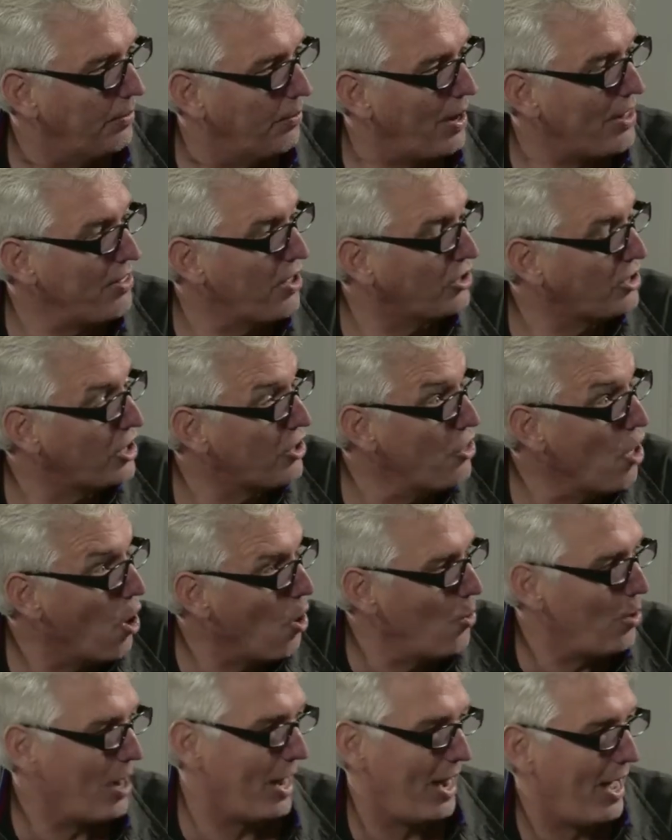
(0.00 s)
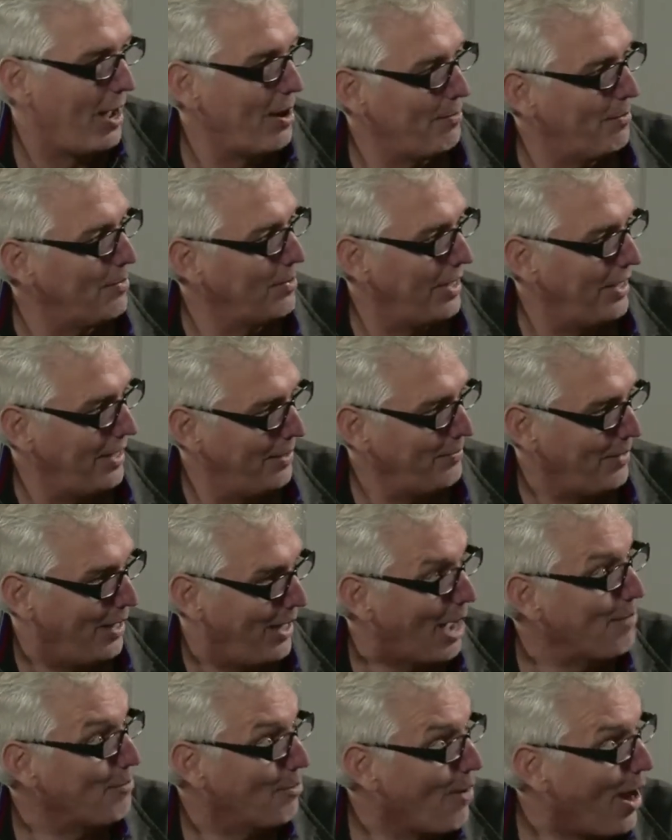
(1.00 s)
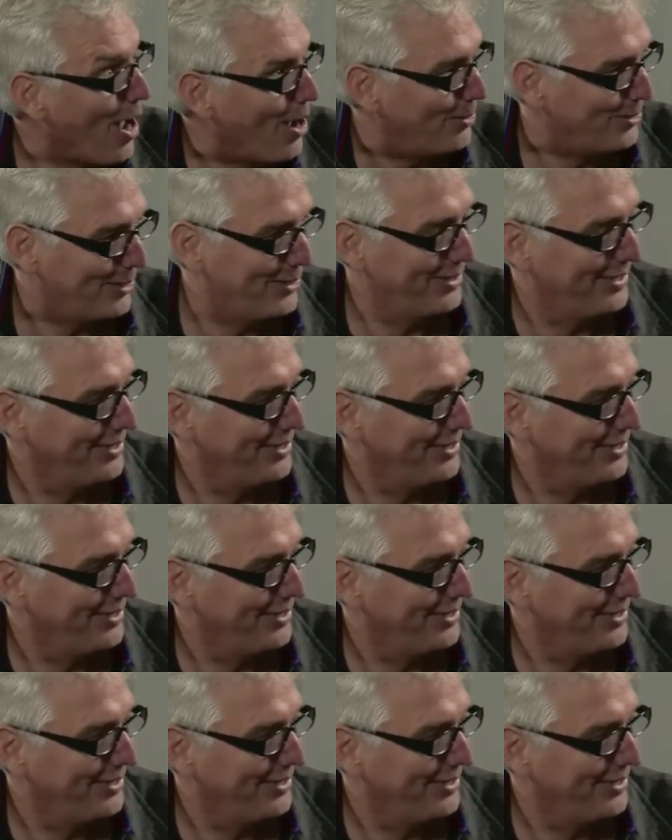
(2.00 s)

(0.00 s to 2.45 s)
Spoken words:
When does it know that I'm around?